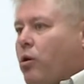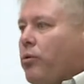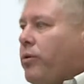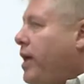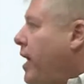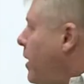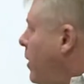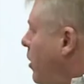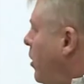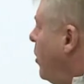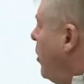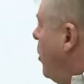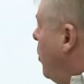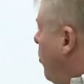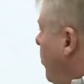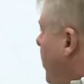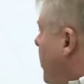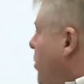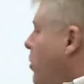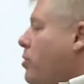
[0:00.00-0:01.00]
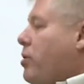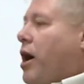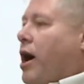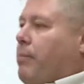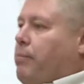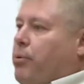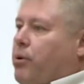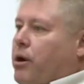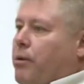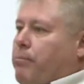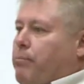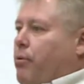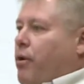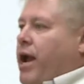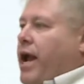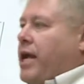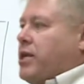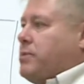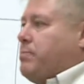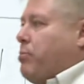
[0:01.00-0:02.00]
that we do not put a
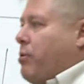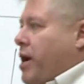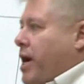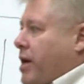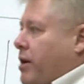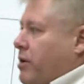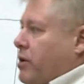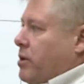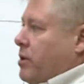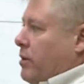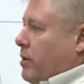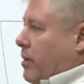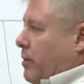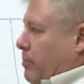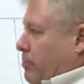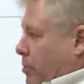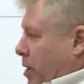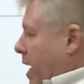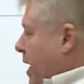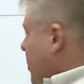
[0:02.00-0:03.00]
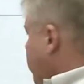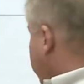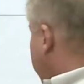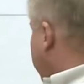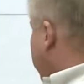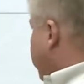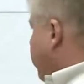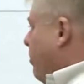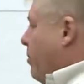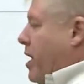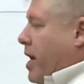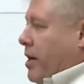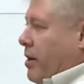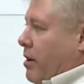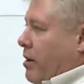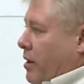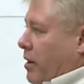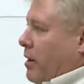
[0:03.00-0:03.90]
branch circuit breaker